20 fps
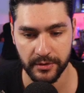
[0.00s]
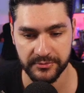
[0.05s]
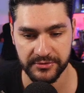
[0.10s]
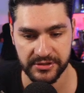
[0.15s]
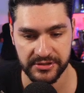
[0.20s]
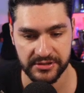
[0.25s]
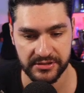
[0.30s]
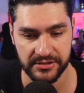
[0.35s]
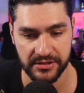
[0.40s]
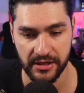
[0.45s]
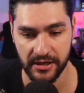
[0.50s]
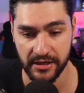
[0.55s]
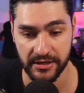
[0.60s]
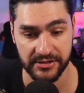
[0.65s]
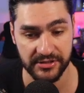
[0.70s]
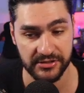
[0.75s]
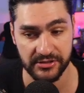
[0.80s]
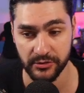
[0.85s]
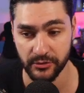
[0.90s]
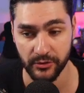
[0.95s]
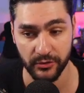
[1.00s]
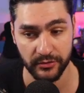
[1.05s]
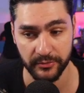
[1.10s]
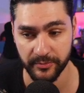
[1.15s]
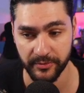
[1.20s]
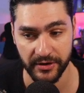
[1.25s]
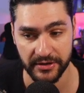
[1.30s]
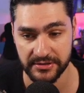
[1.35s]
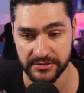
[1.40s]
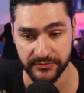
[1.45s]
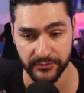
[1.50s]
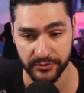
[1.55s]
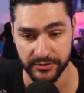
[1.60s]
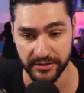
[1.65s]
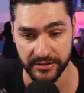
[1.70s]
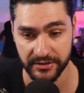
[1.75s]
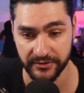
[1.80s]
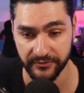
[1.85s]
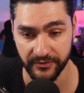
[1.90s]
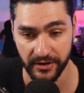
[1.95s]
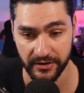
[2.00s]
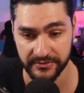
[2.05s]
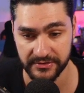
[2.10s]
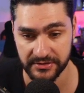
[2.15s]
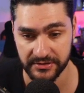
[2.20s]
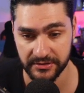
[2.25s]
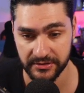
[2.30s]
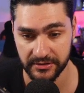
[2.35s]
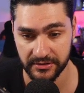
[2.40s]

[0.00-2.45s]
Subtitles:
I just don't know the prices for the 85s.